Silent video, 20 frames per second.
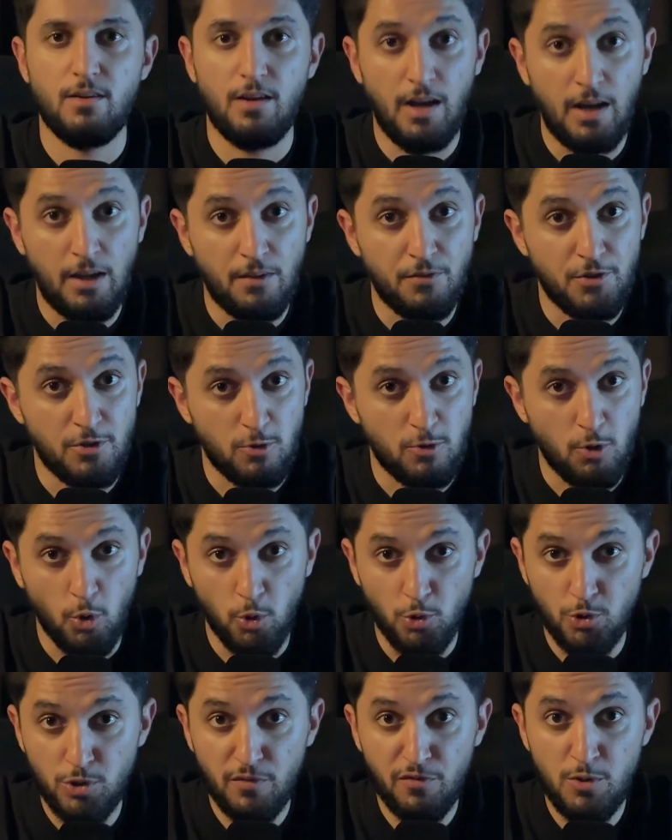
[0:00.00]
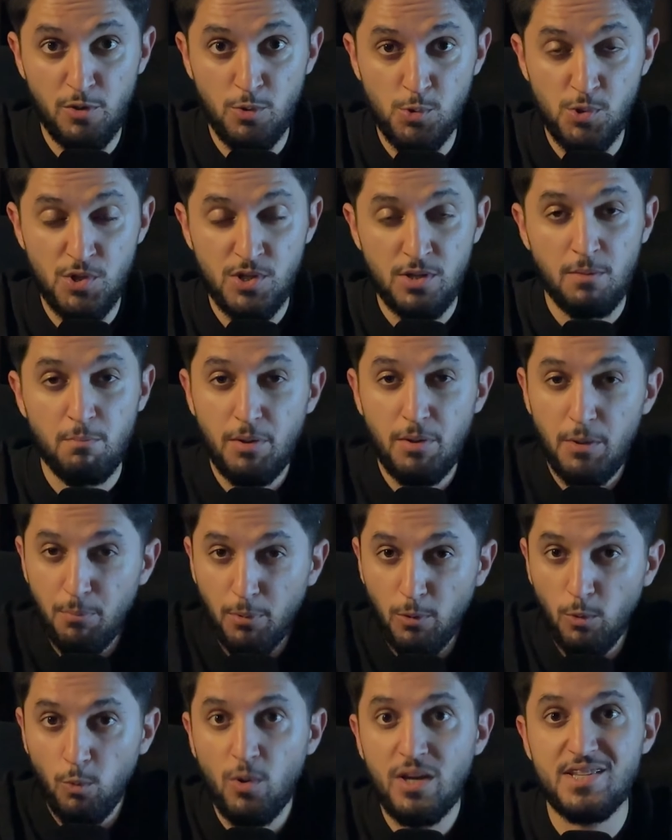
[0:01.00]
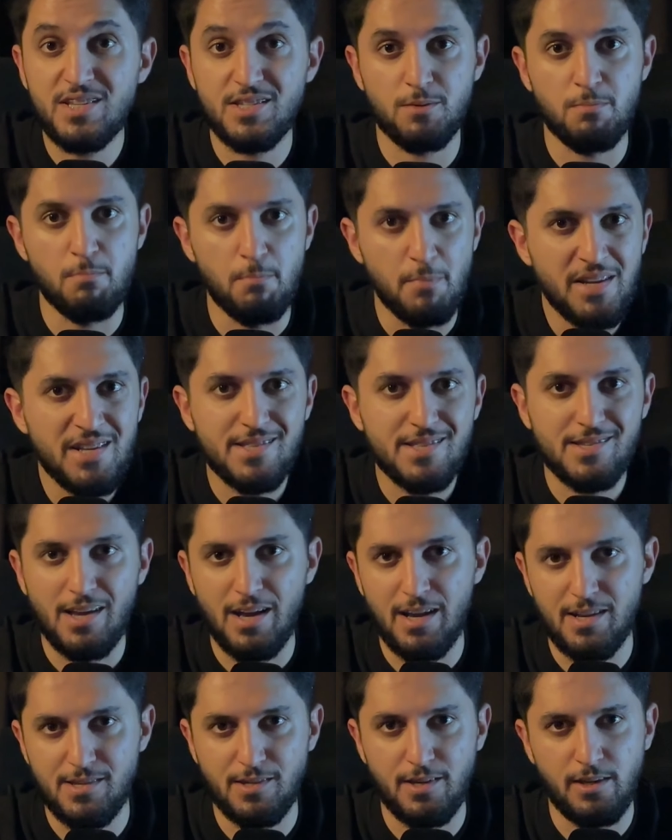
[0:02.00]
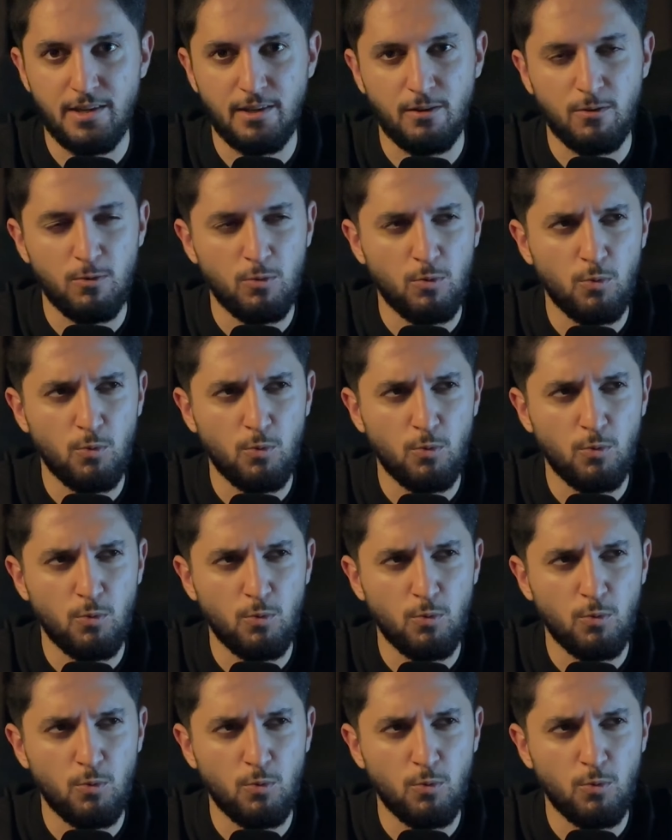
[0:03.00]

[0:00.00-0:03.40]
And in code reviews, people waste minutes asking,